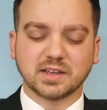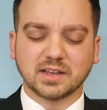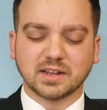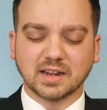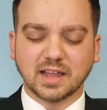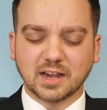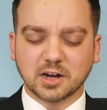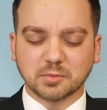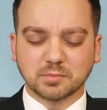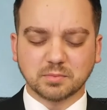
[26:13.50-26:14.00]

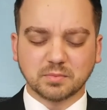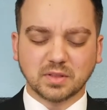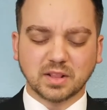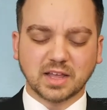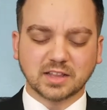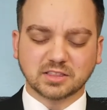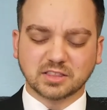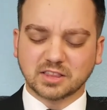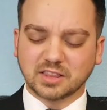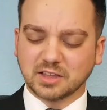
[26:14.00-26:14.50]
Let them,
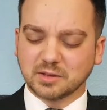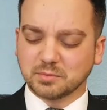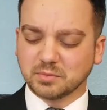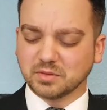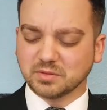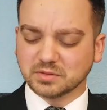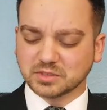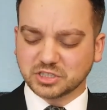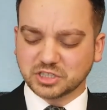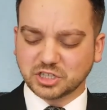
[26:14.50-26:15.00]
let
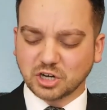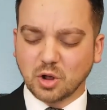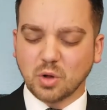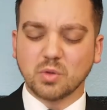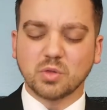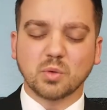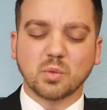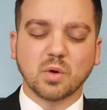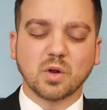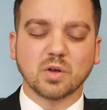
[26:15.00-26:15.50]
them show
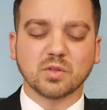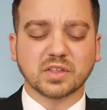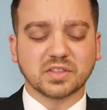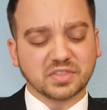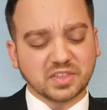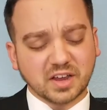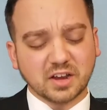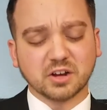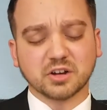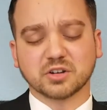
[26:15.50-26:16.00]
the world that
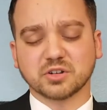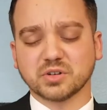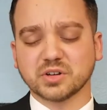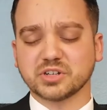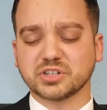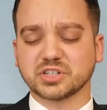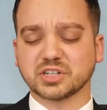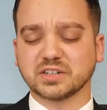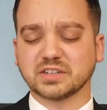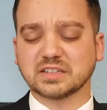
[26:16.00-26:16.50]
they are a
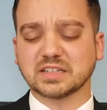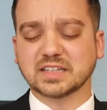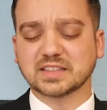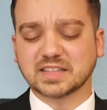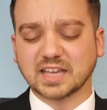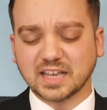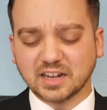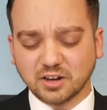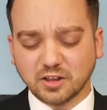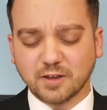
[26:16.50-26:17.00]
Christian and that
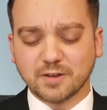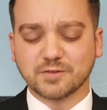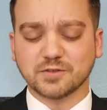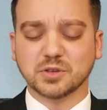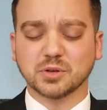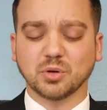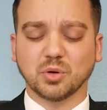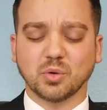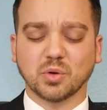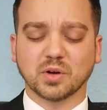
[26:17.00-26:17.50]
they love
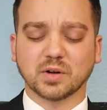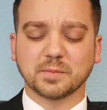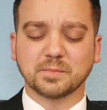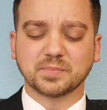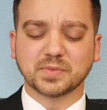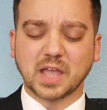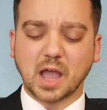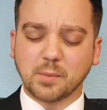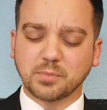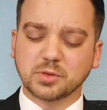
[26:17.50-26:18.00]
you, Lord.
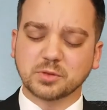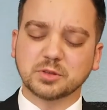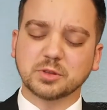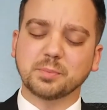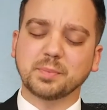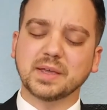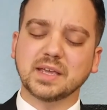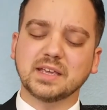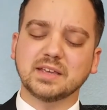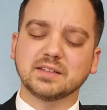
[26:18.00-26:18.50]
Help them to
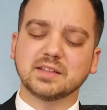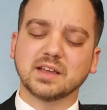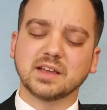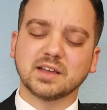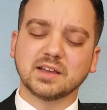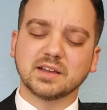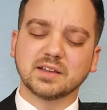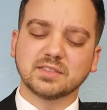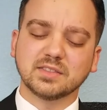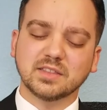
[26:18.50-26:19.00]
be
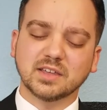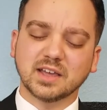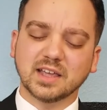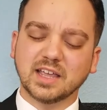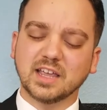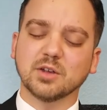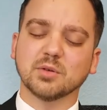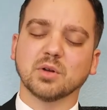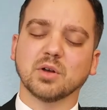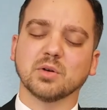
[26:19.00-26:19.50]
the
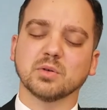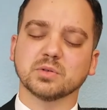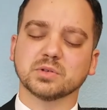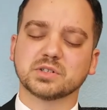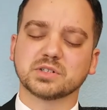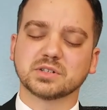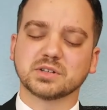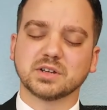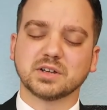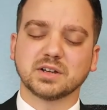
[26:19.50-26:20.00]

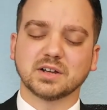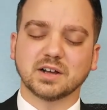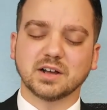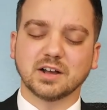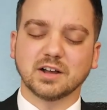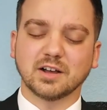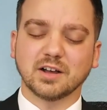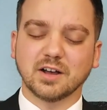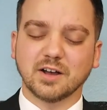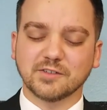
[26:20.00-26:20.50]
heroes
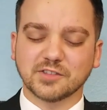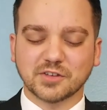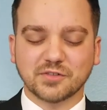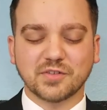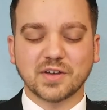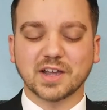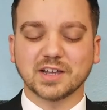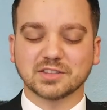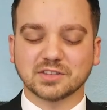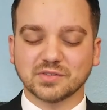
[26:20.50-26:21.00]
of the
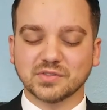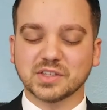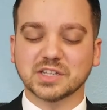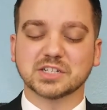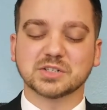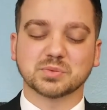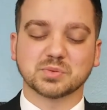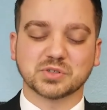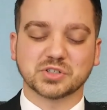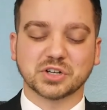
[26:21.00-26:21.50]
faith of
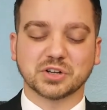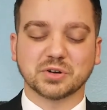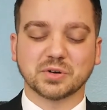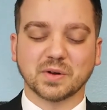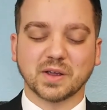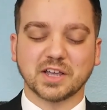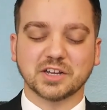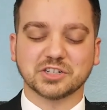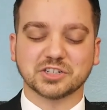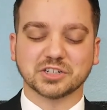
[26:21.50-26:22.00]
this
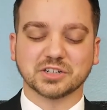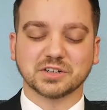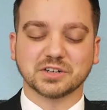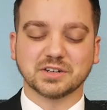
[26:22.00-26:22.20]
generation.